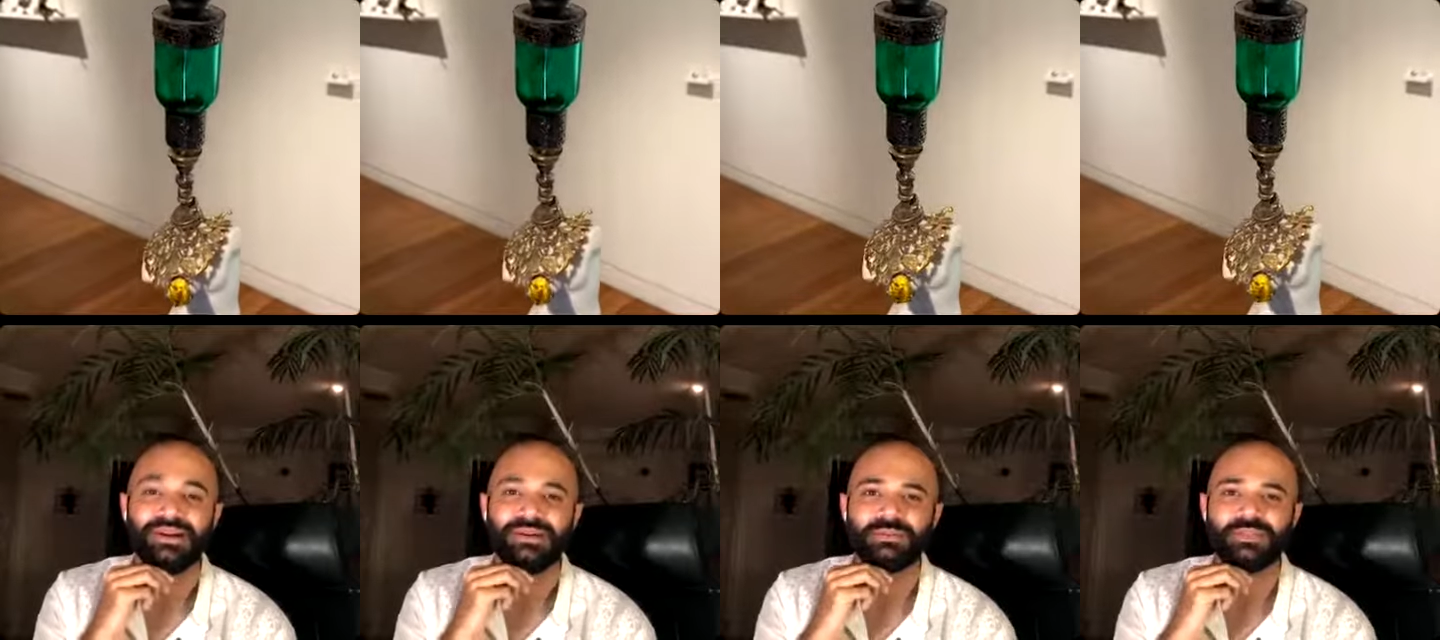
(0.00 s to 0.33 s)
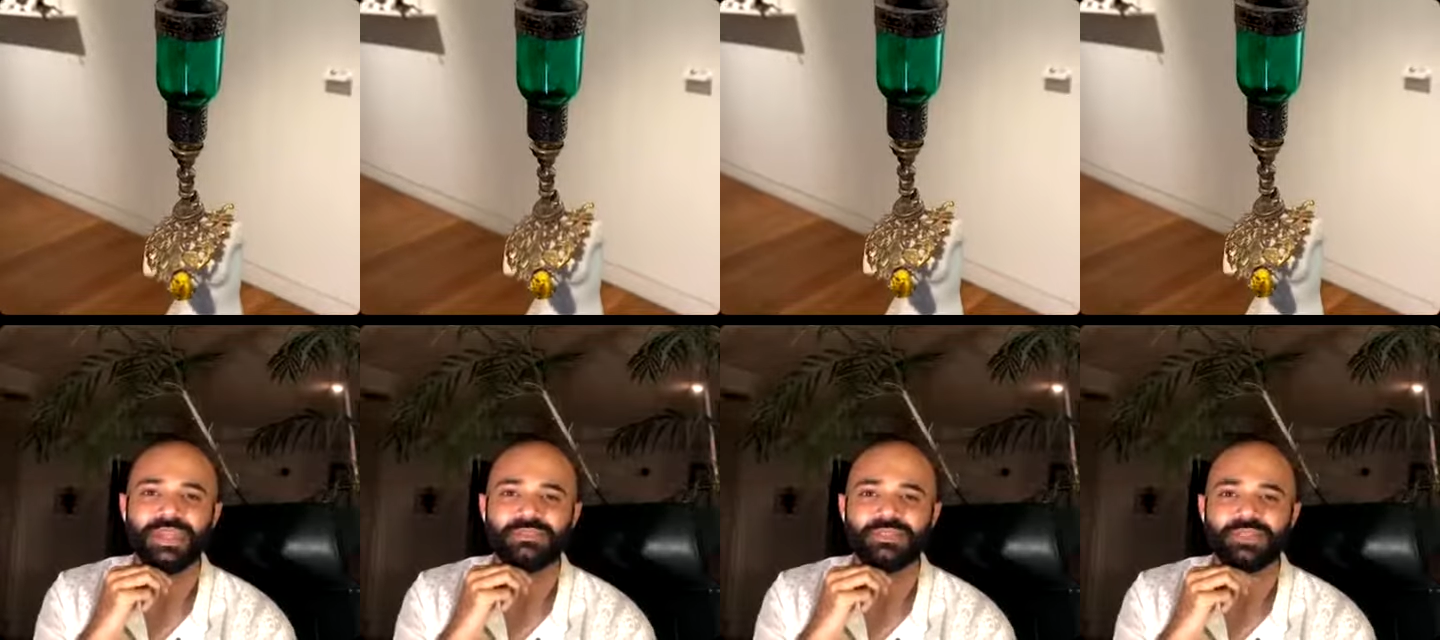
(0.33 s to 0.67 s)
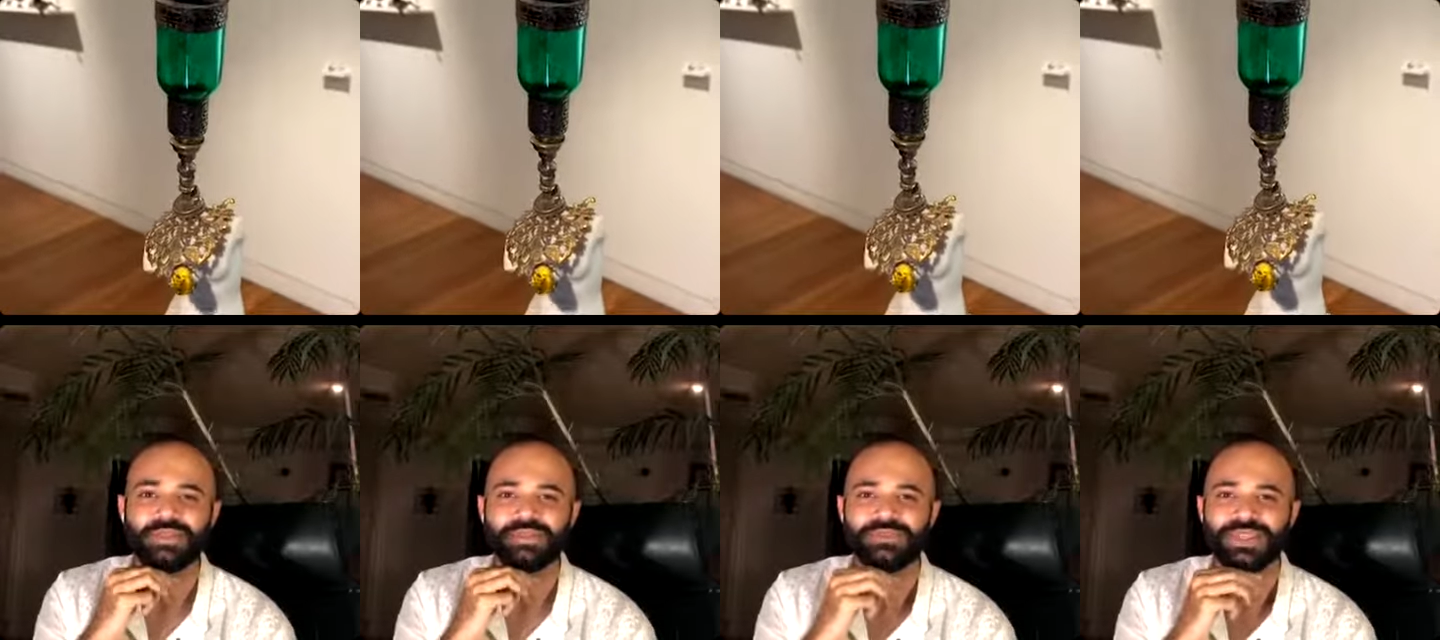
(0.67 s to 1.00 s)
Never
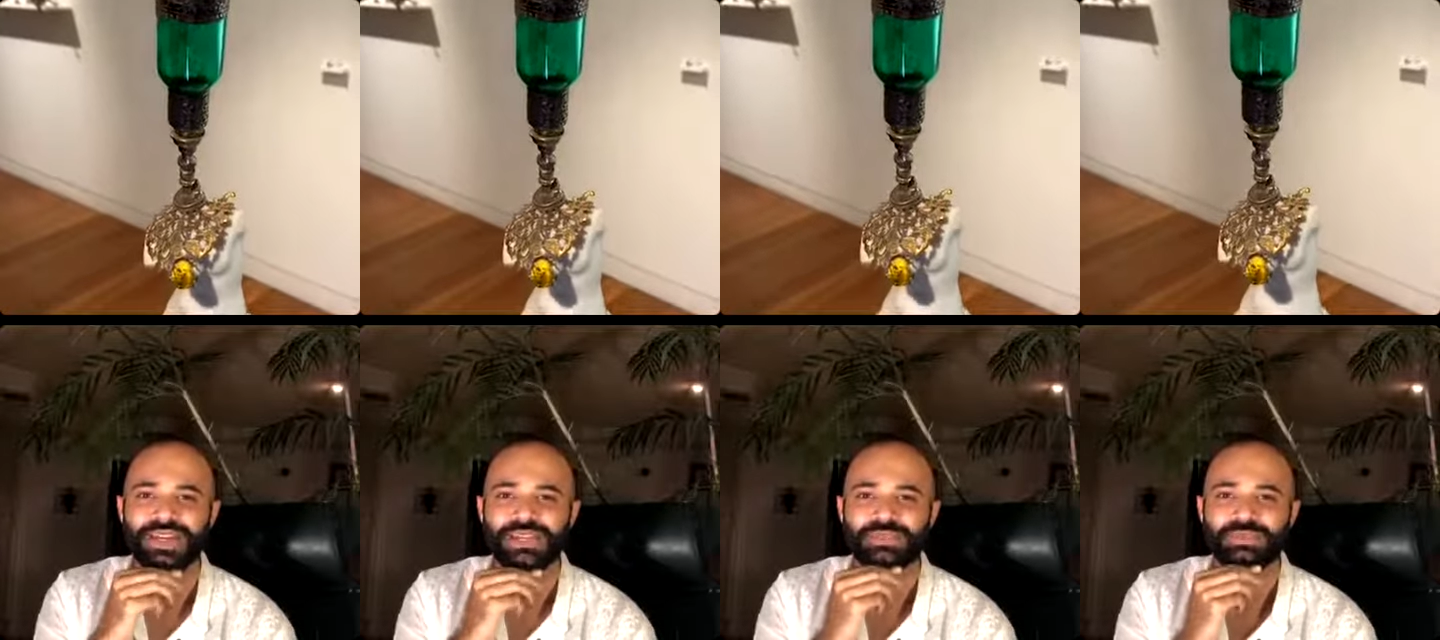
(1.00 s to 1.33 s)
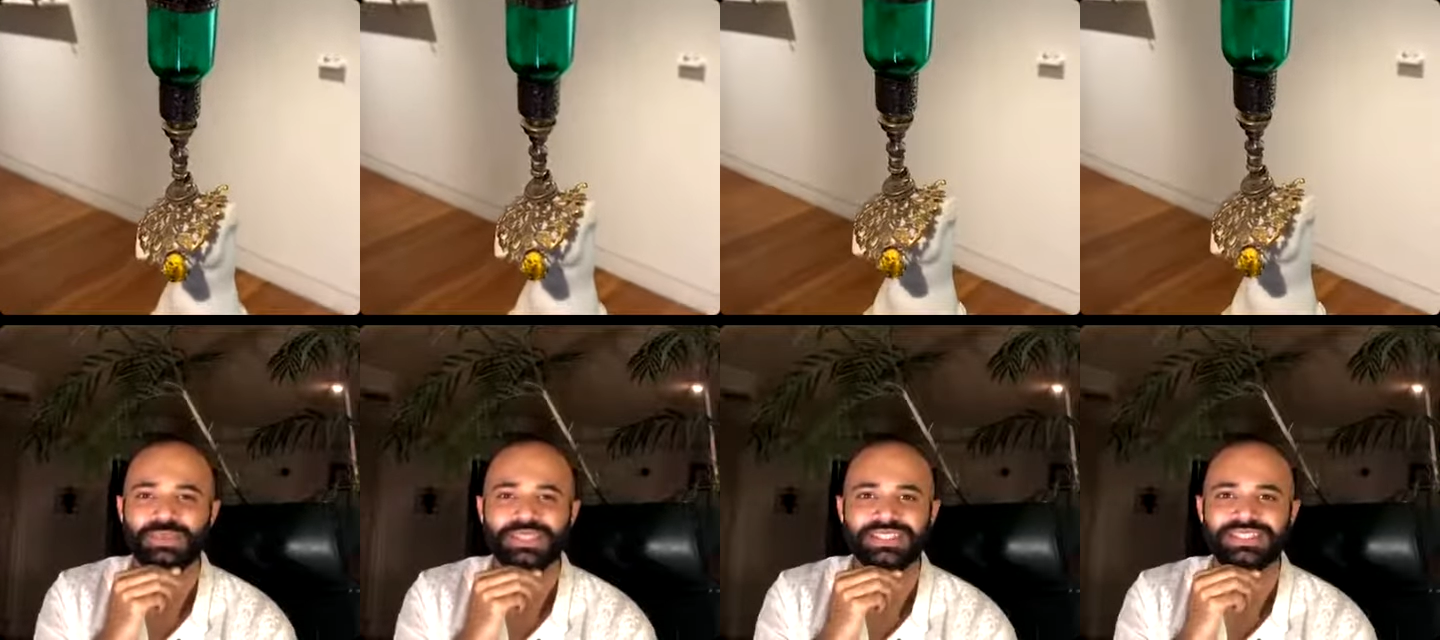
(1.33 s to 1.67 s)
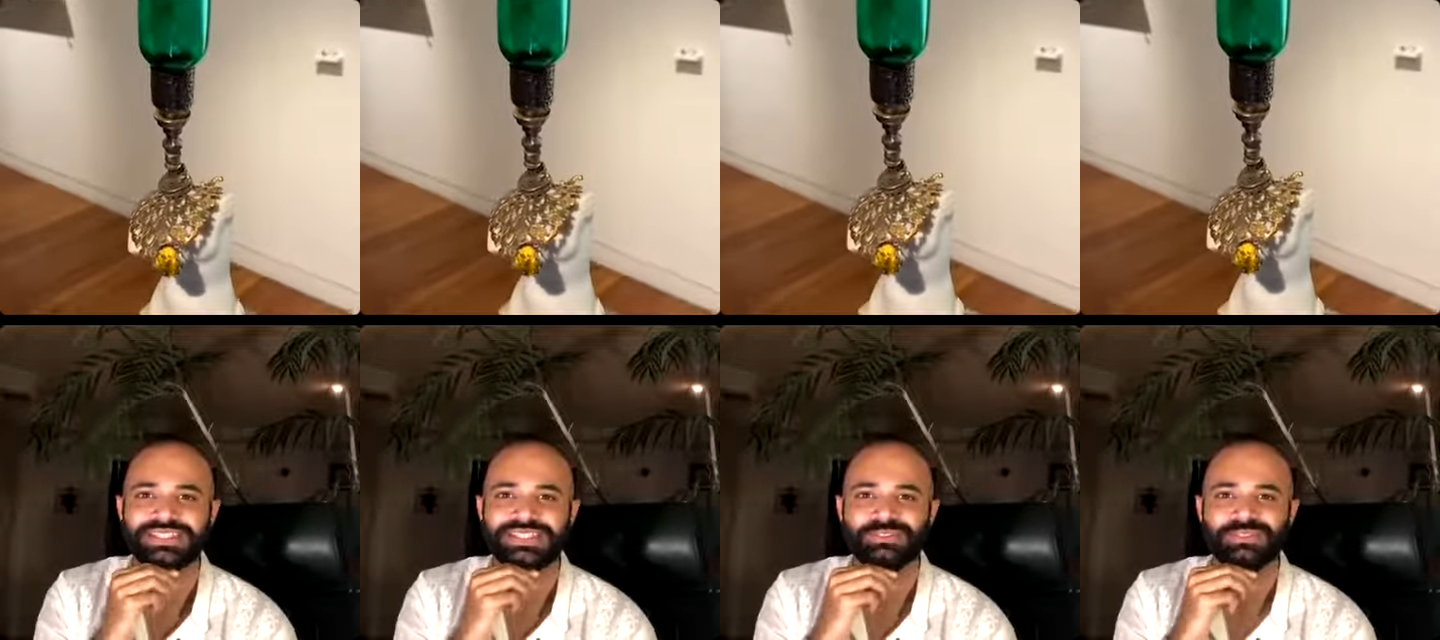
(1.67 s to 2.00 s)
thought of that, but
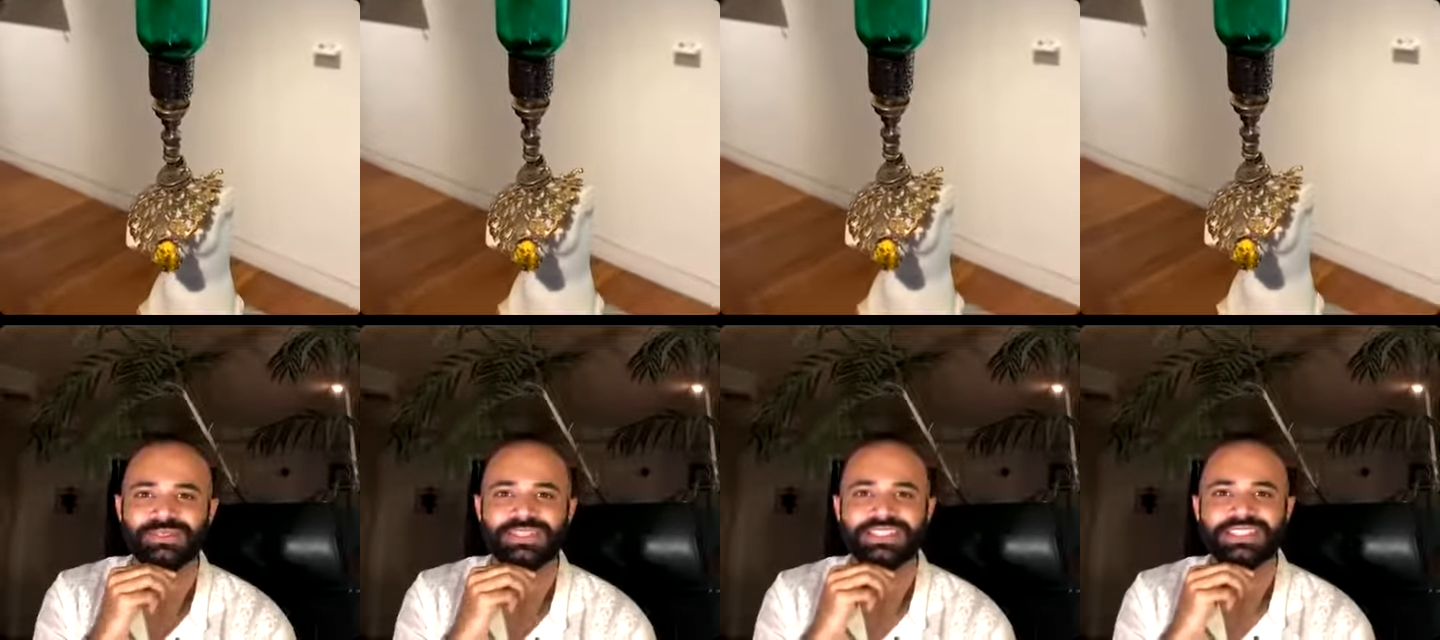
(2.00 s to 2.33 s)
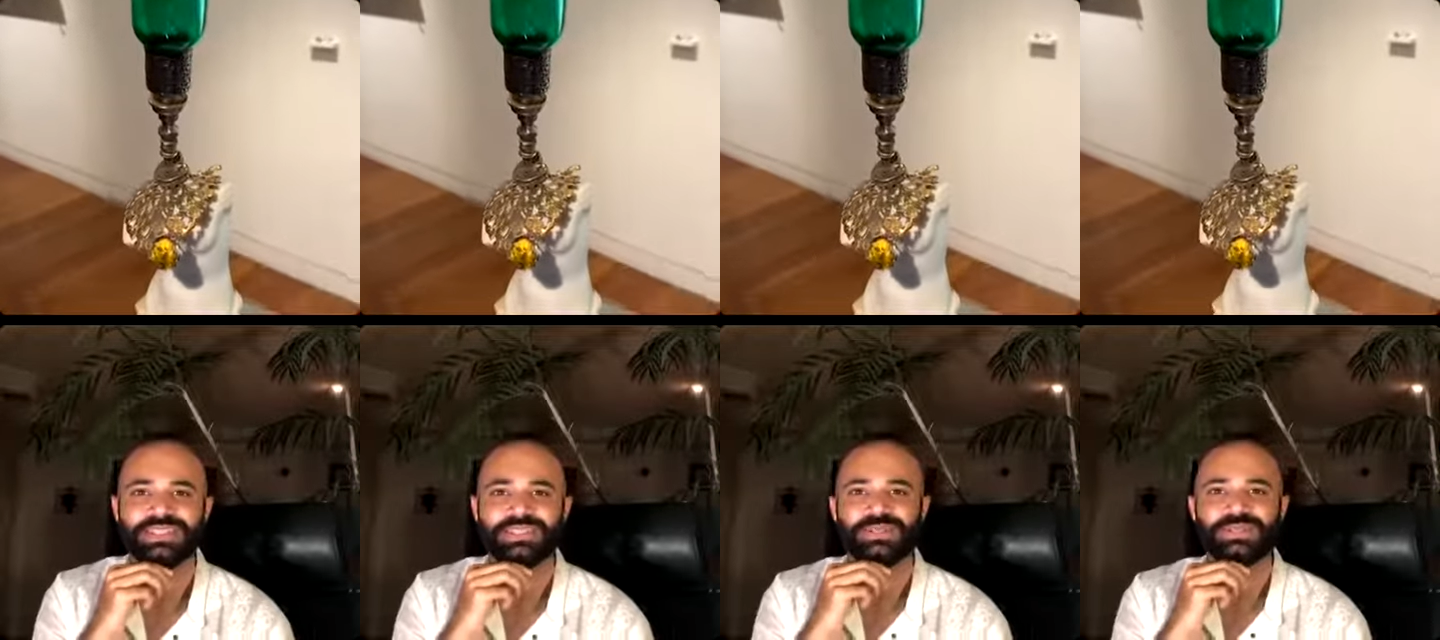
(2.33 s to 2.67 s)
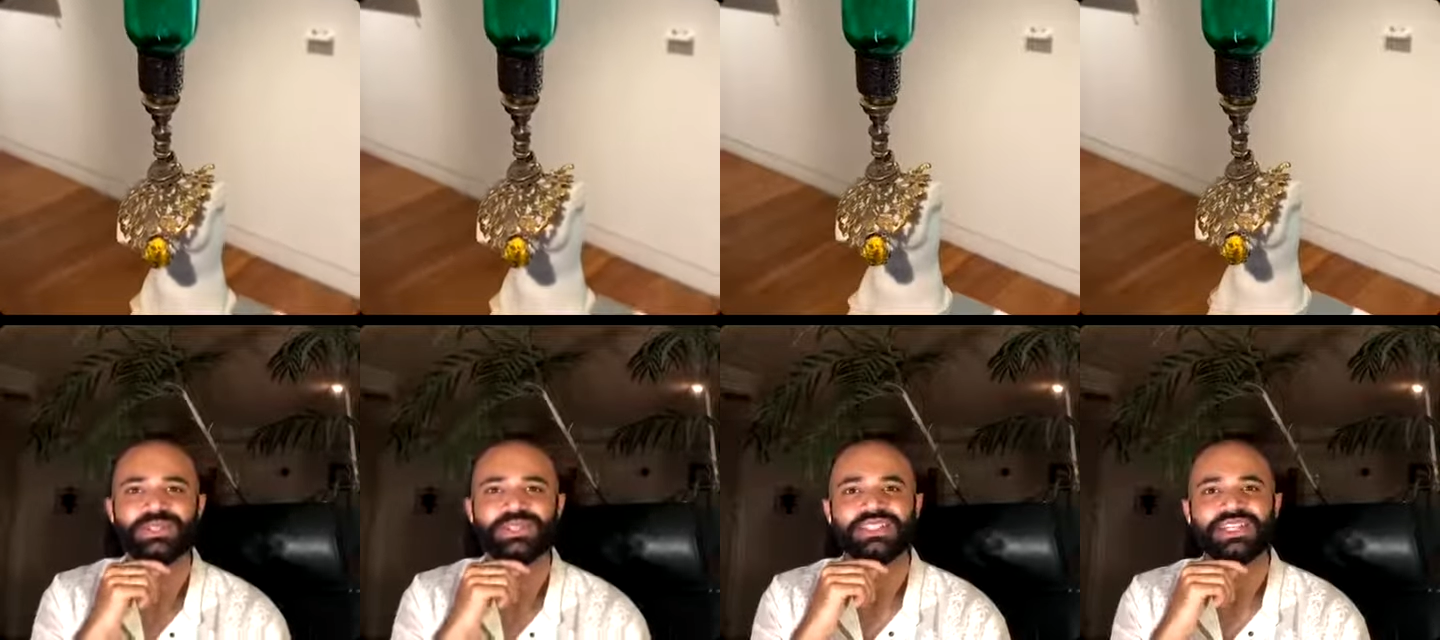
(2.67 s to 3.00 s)
if you say so,